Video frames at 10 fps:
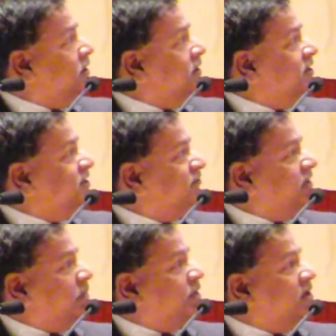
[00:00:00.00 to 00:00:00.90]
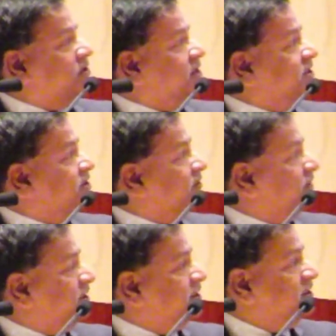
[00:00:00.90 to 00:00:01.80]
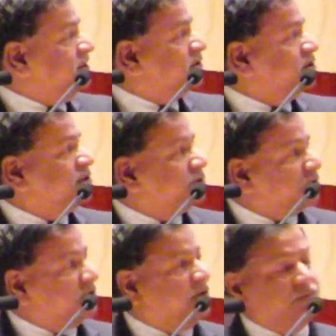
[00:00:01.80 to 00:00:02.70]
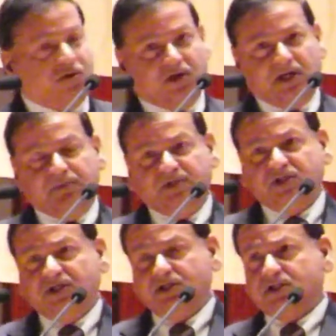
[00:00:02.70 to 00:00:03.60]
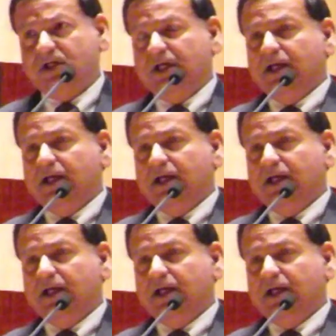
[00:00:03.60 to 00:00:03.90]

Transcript: Least Developed Countries Universities Consortium on Climate Change.